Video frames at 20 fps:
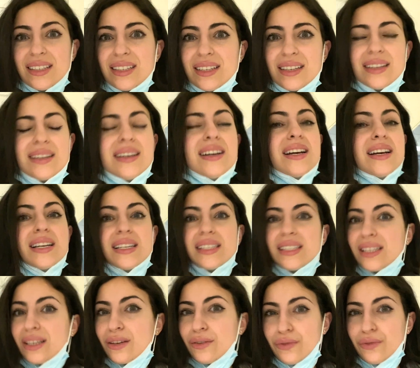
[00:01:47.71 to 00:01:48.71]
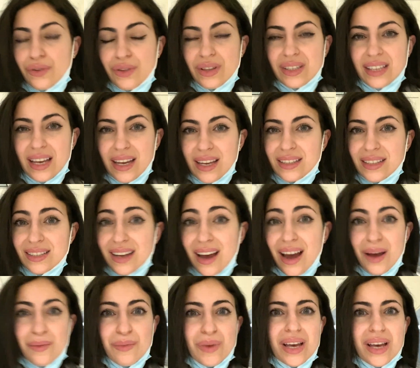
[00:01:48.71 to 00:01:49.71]
to see for the second
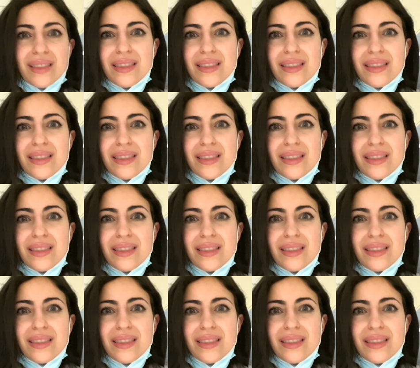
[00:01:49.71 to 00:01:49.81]
time.